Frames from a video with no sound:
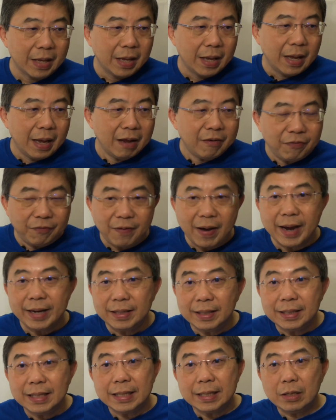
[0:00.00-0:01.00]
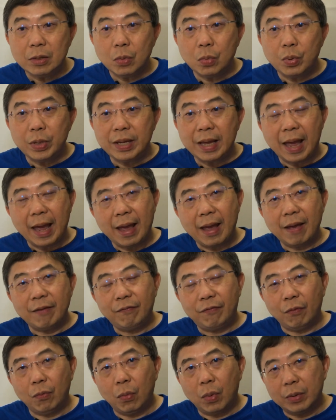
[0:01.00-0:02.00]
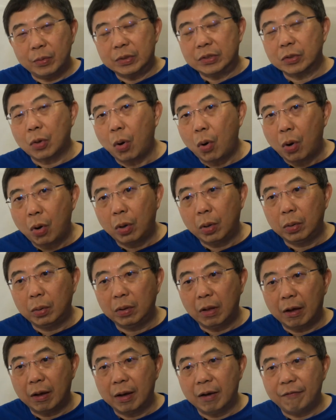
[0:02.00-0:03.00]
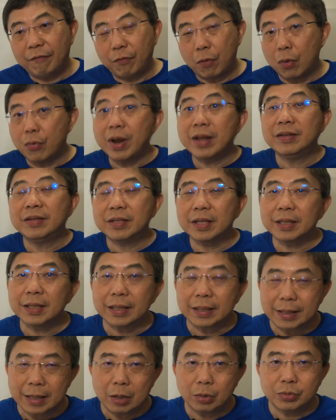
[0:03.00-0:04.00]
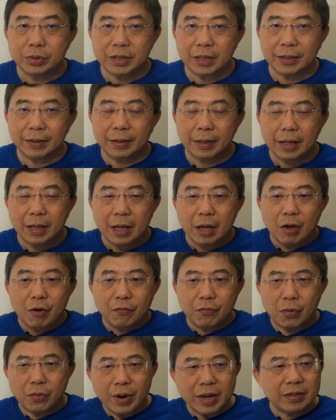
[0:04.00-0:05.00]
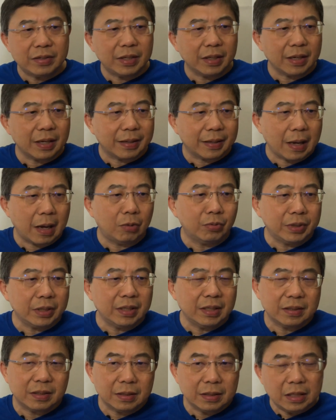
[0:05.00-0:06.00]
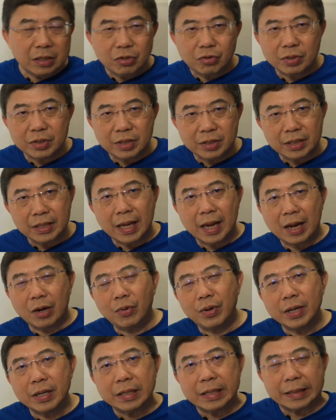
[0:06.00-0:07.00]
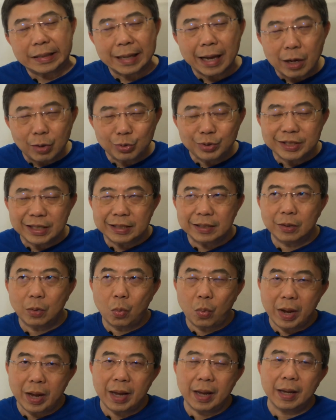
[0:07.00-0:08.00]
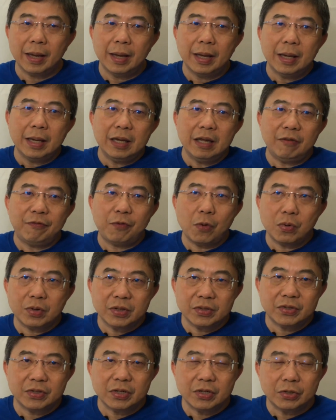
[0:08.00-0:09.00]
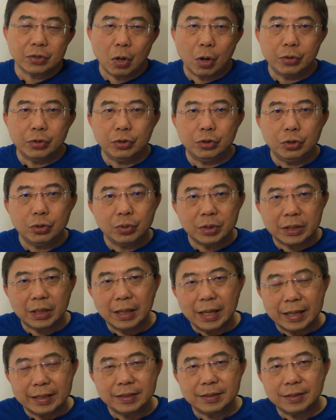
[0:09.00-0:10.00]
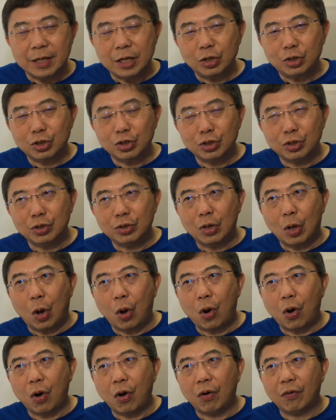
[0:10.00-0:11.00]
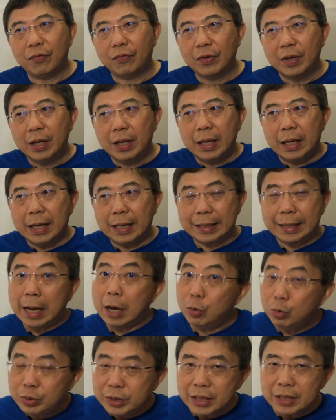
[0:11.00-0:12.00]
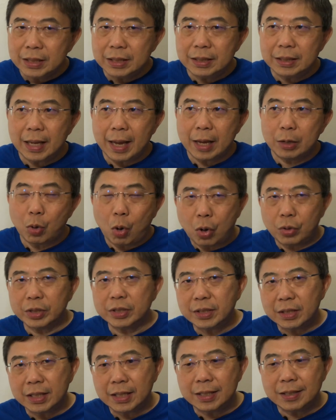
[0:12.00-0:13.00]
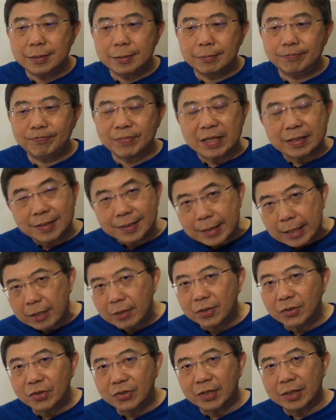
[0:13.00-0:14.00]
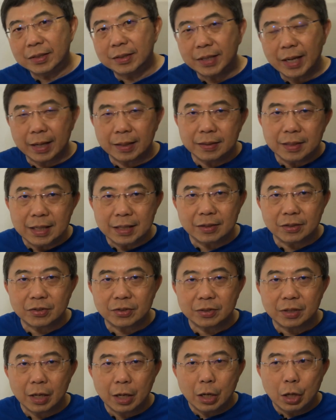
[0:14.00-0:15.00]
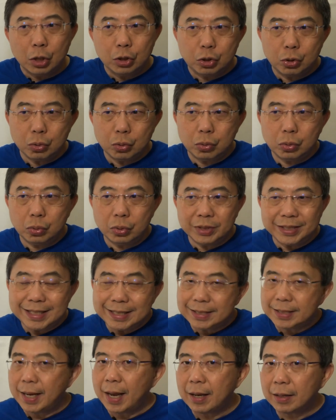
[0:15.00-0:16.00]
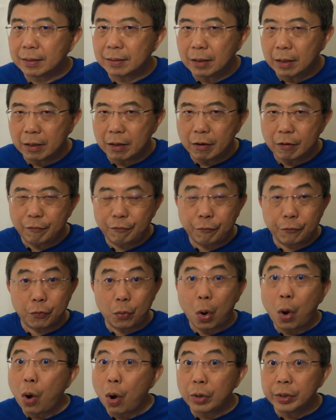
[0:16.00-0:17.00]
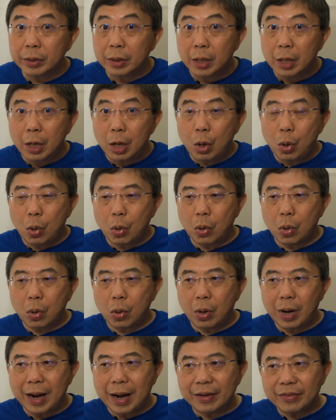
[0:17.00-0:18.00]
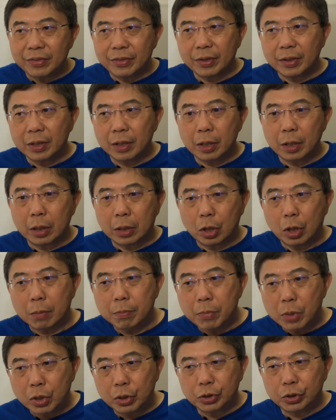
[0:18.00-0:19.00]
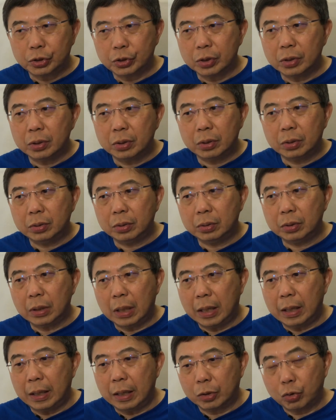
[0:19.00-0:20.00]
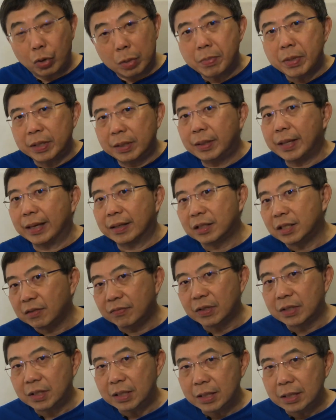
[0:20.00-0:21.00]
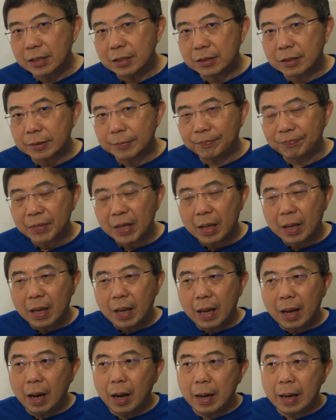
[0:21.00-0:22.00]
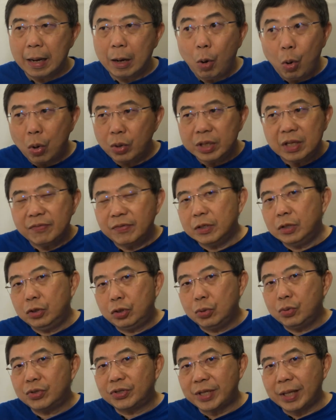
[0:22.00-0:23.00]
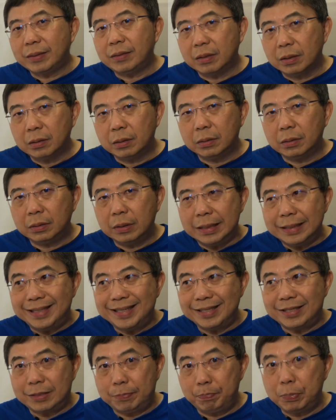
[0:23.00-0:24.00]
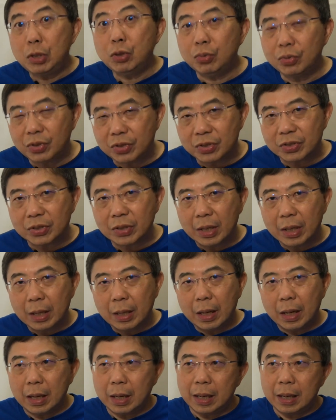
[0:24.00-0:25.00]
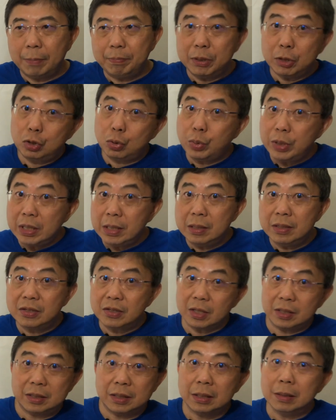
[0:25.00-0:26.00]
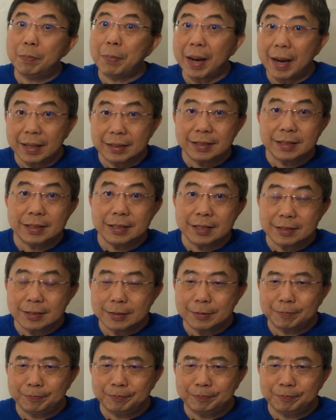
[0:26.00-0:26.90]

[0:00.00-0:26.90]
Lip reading: And finally, we have what is called forensic accounting. Forensic accounting is an interesting area in accounting where it focuses on utilization of accounting and auditing skills and techniques to detect fraud or other commercial criminal activities, or even to settle disputes between certain parties.